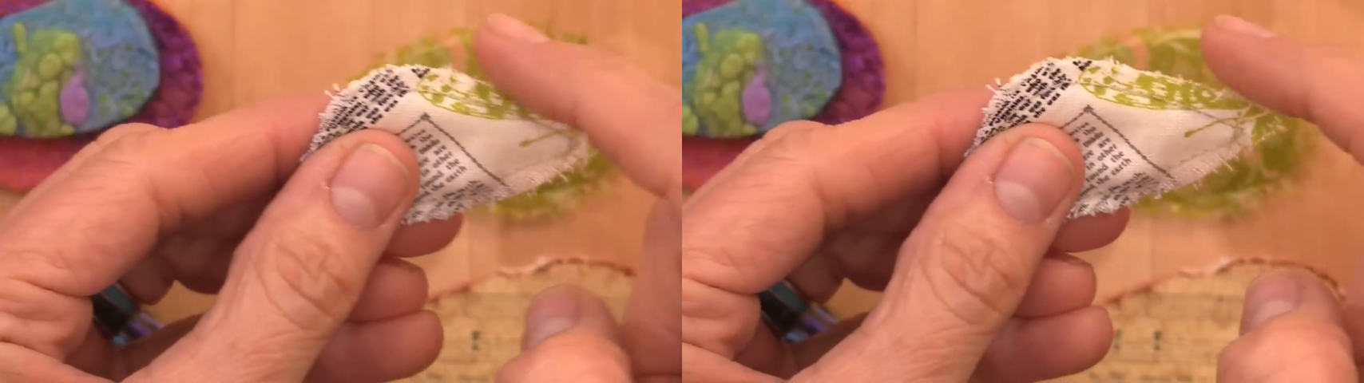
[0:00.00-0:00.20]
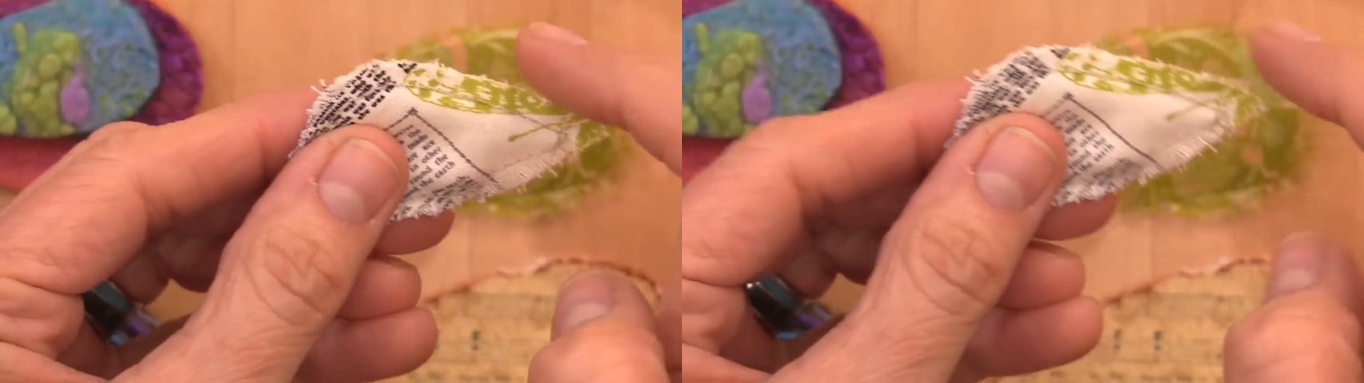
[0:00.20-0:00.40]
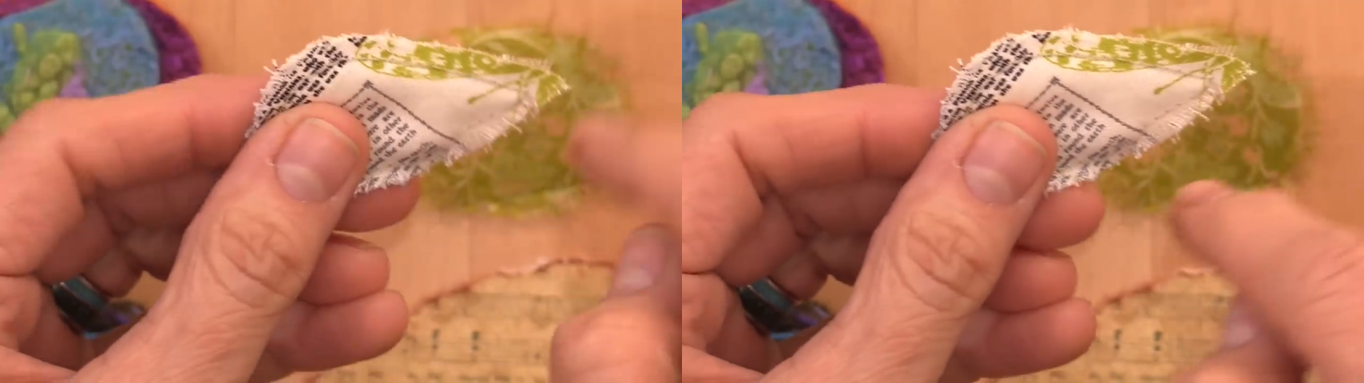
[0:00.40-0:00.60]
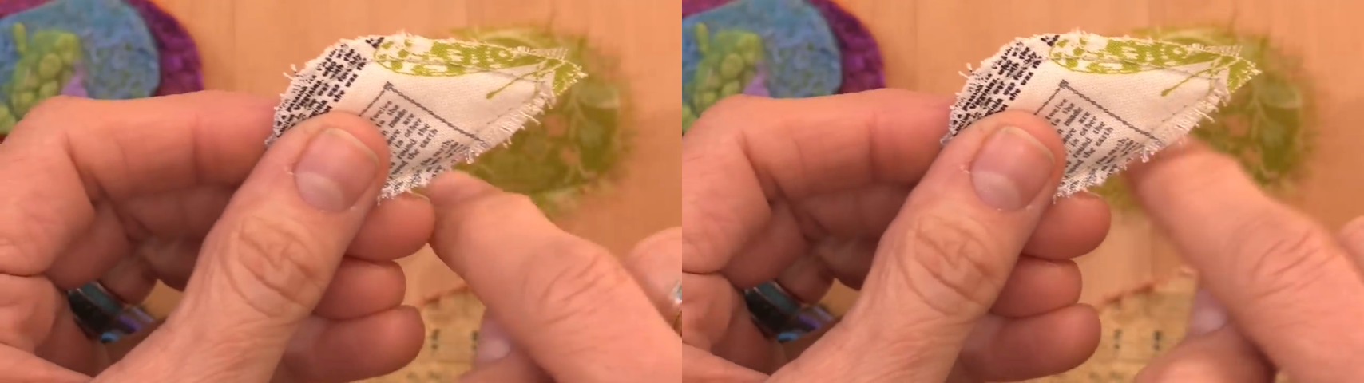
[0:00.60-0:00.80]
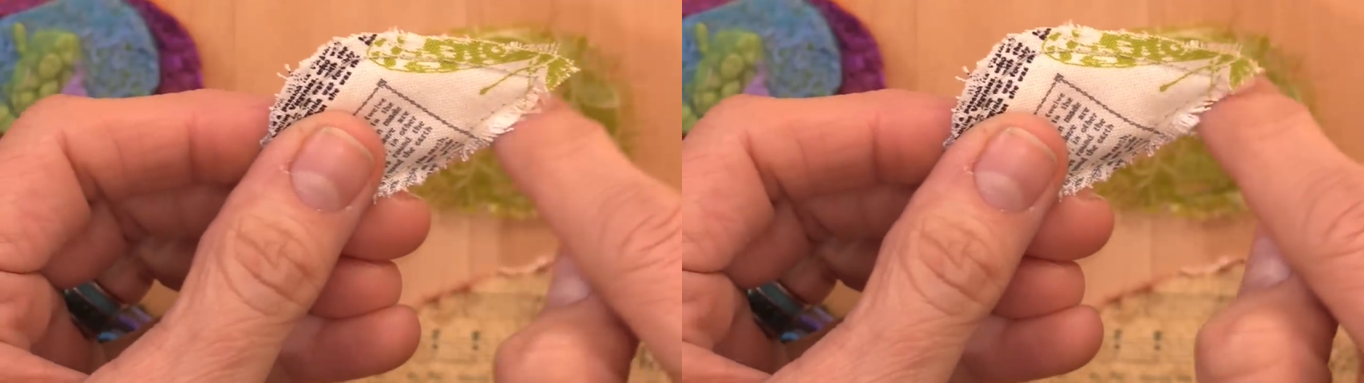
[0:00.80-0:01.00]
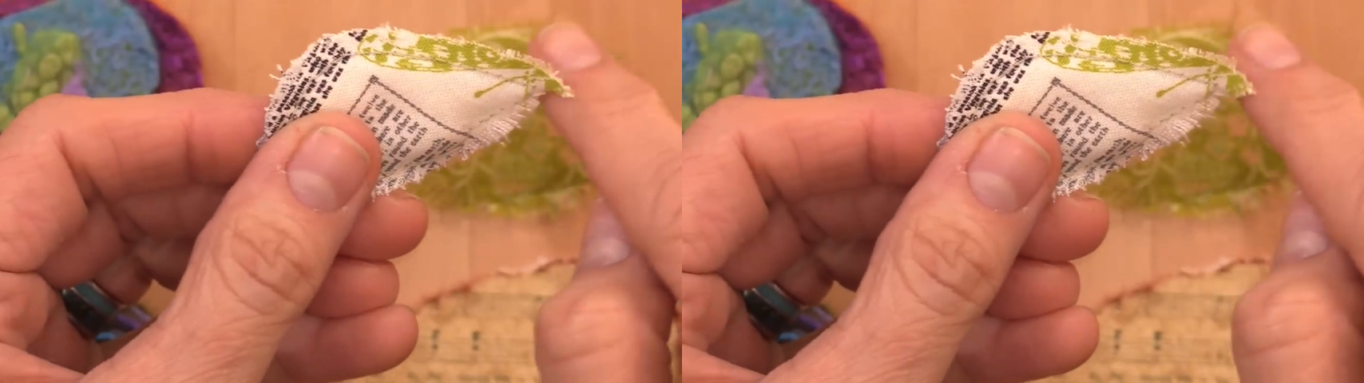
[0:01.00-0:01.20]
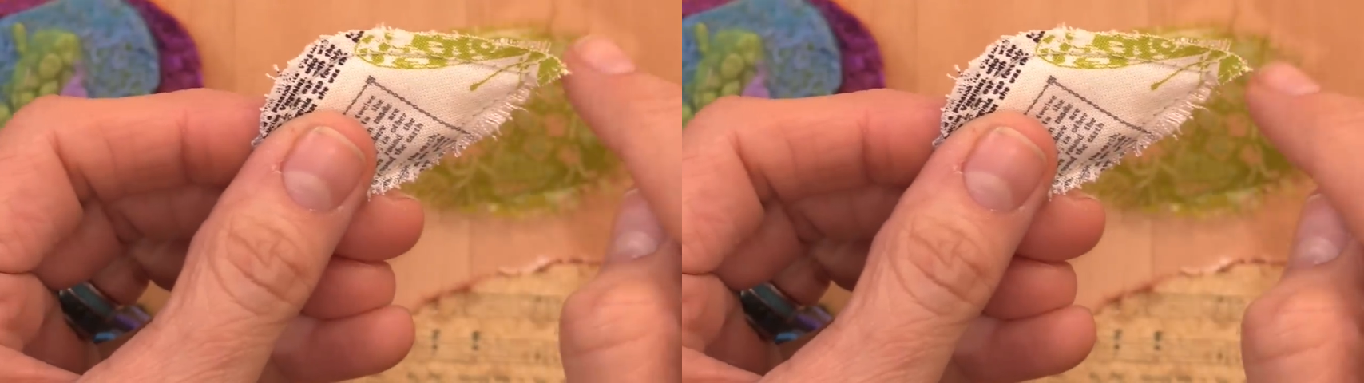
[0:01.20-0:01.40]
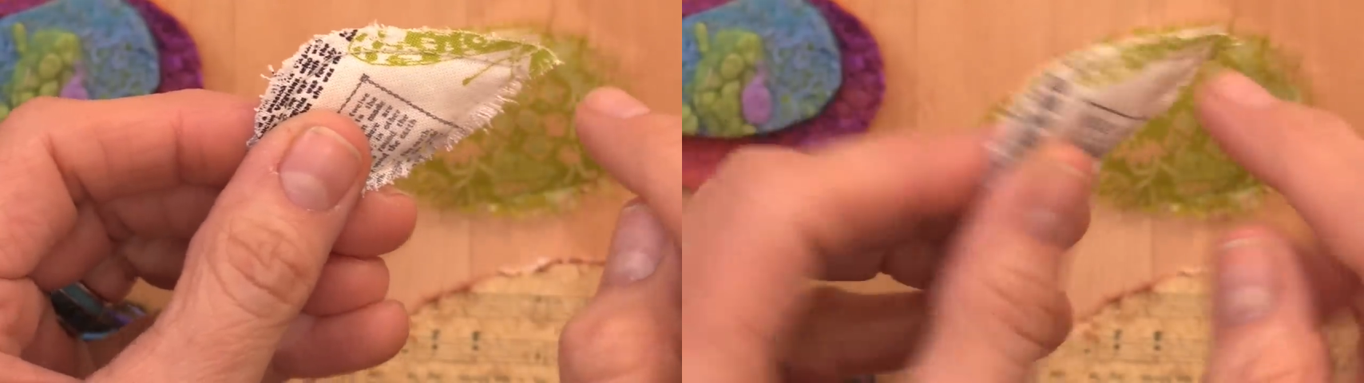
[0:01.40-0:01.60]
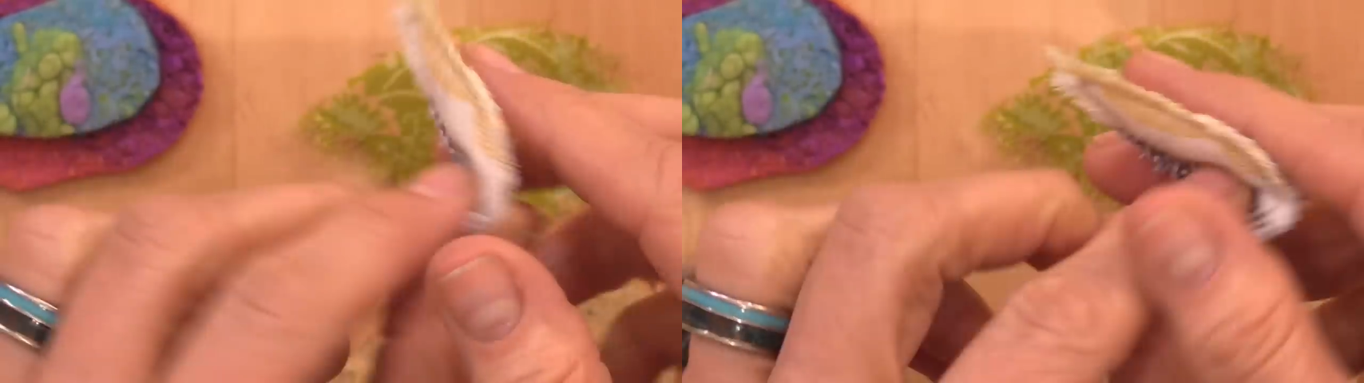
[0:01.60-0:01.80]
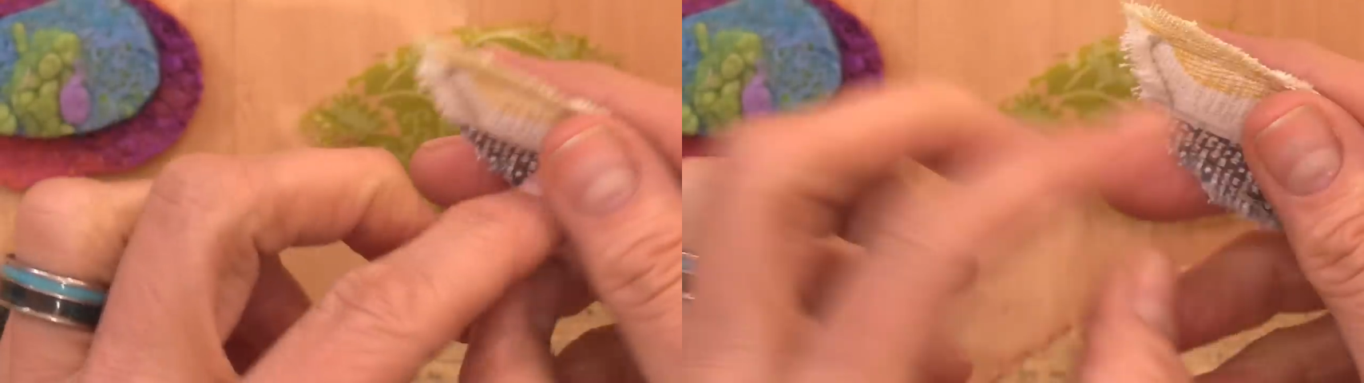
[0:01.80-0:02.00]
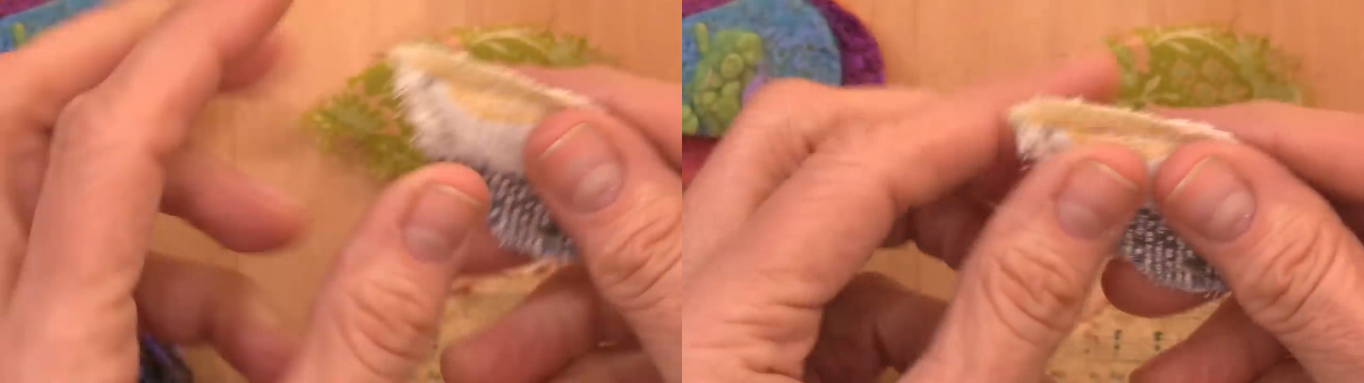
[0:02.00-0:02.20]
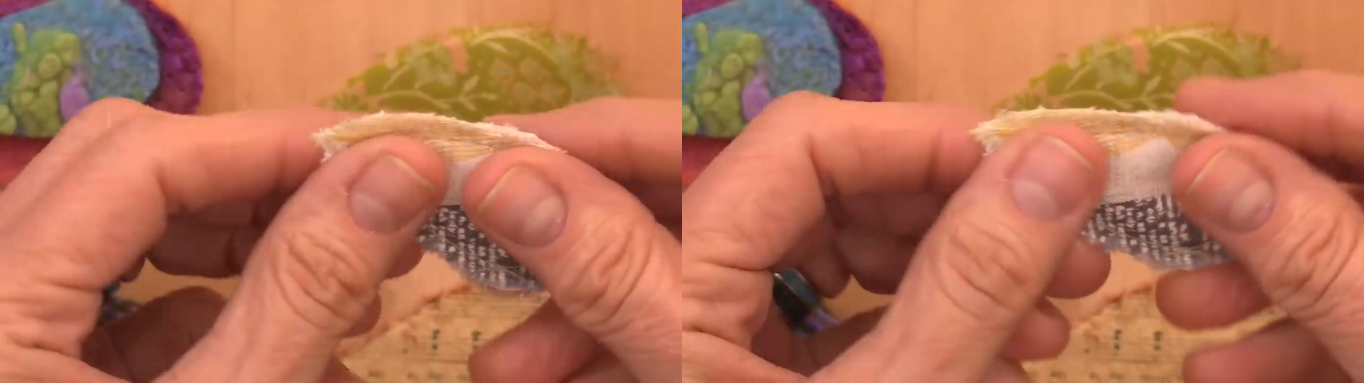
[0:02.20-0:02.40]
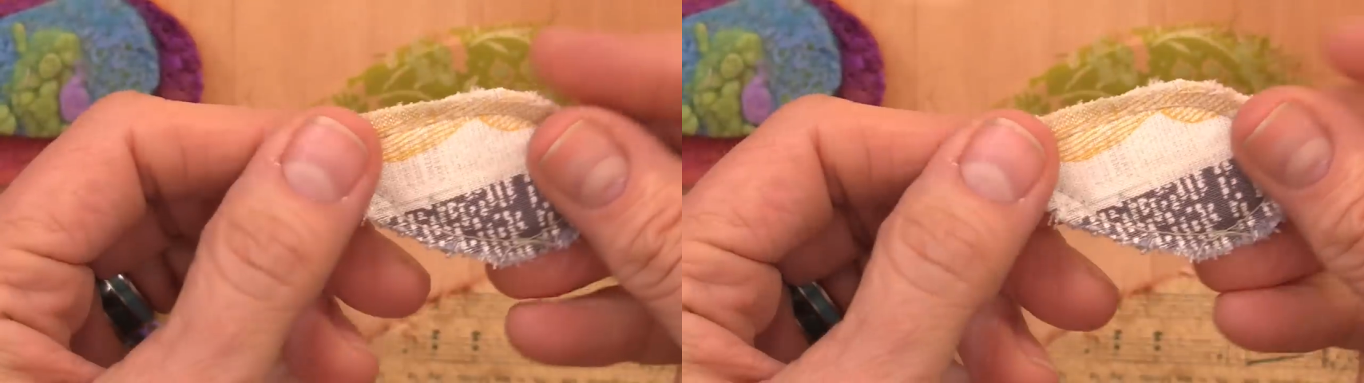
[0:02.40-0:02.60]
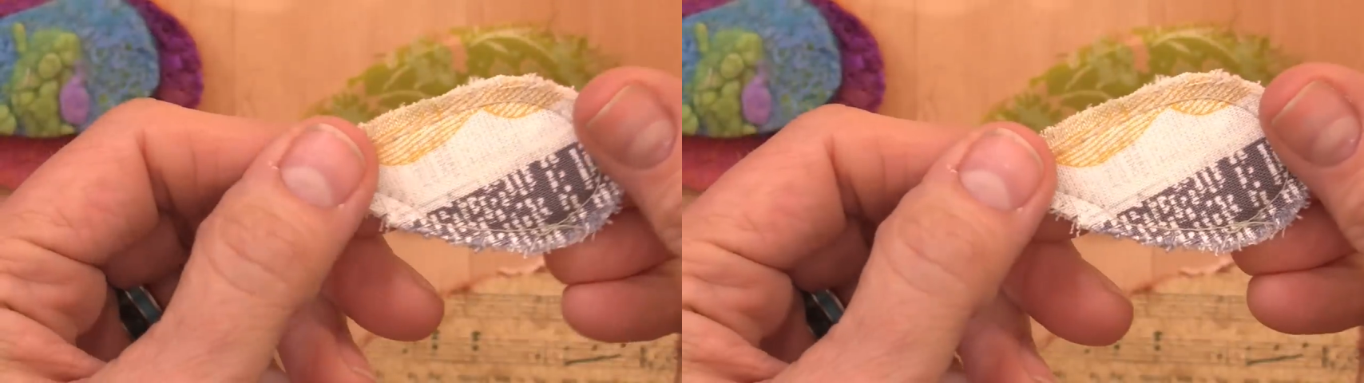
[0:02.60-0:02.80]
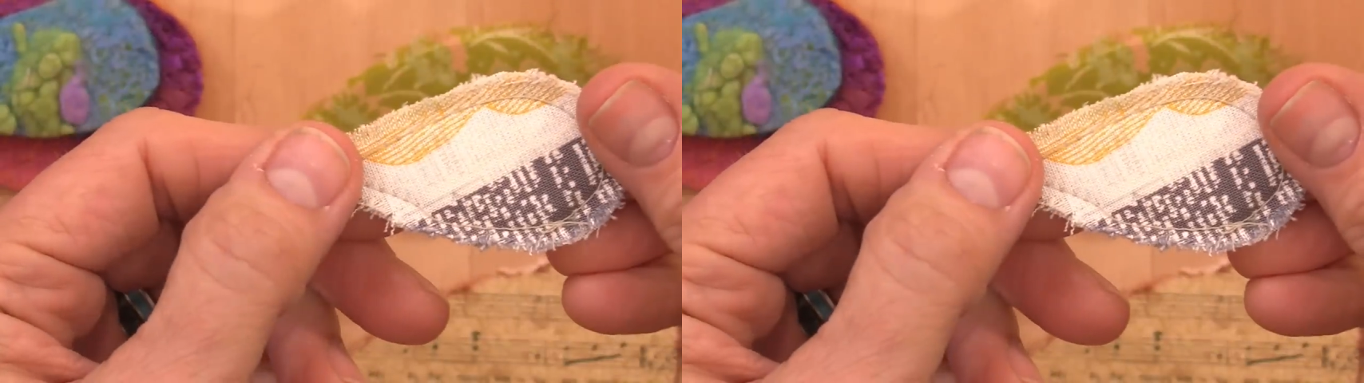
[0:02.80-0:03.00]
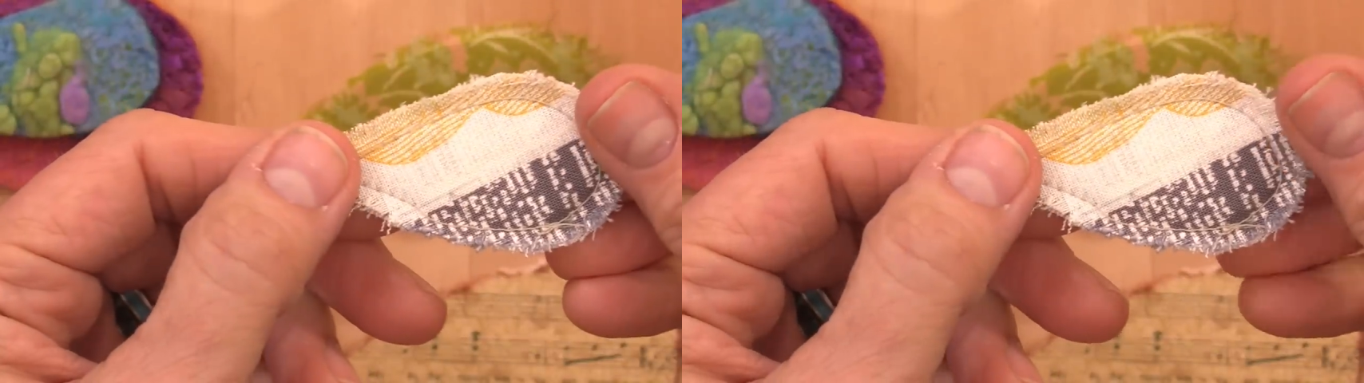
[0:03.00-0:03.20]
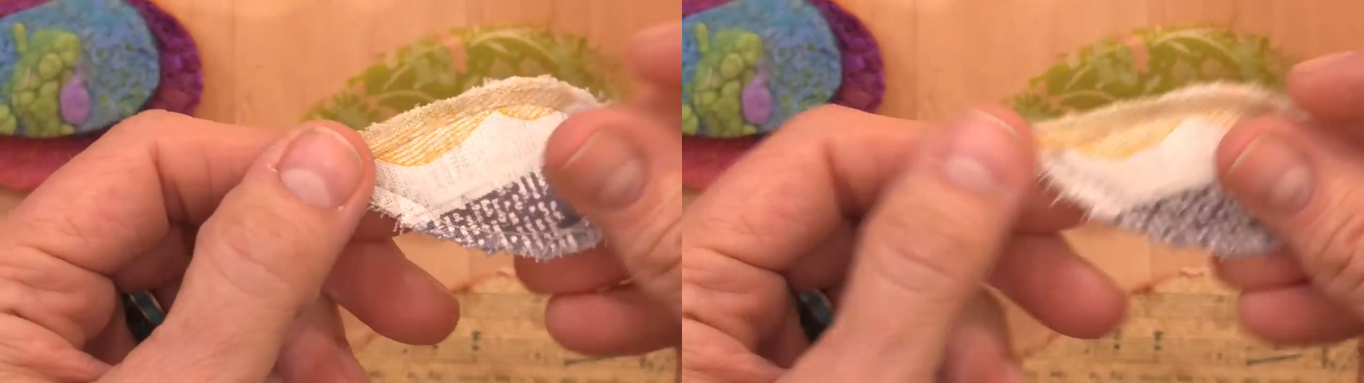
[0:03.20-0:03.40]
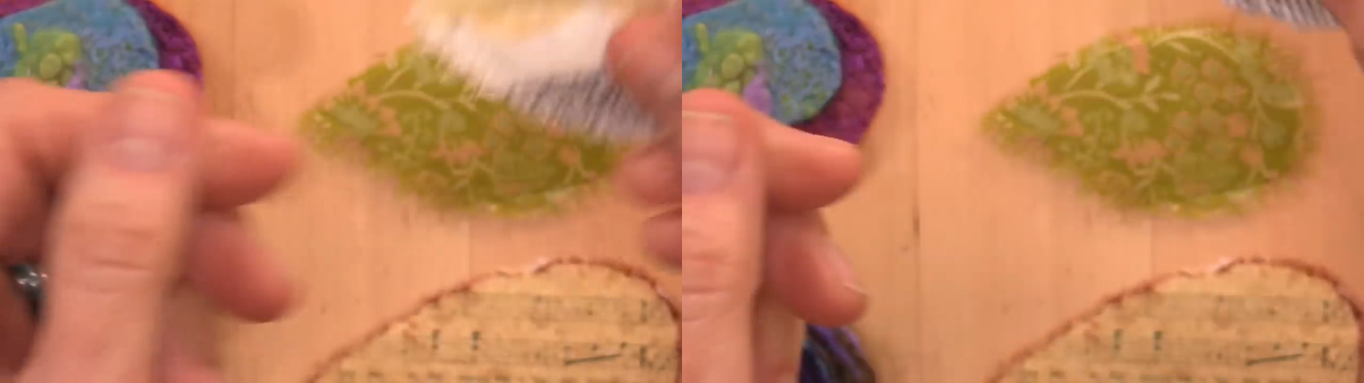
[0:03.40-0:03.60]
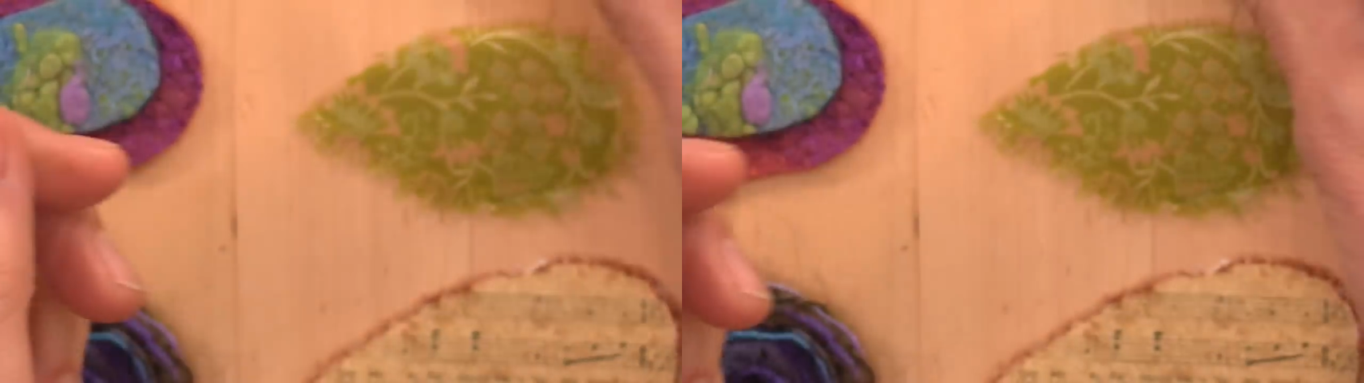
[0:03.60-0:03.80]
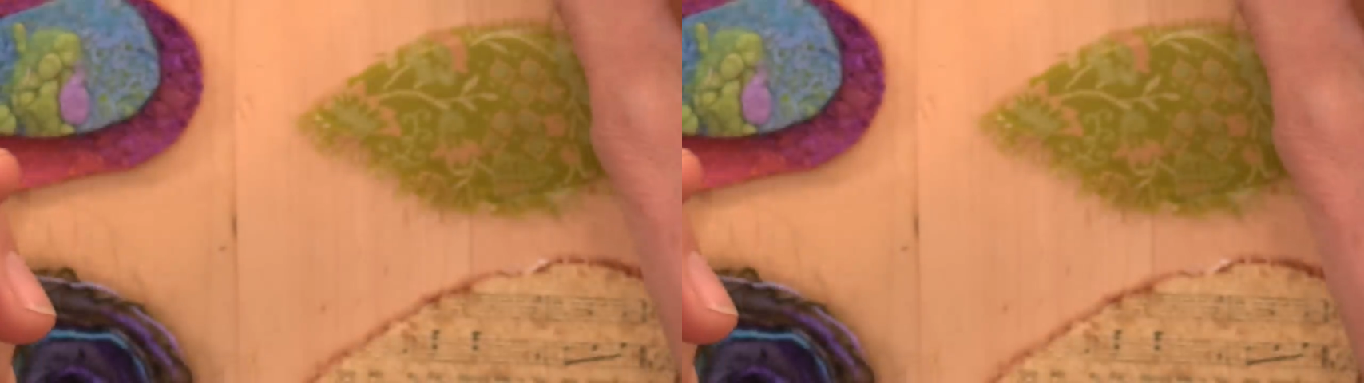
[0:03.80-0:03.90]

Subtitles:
Nobody's mouth can be seen.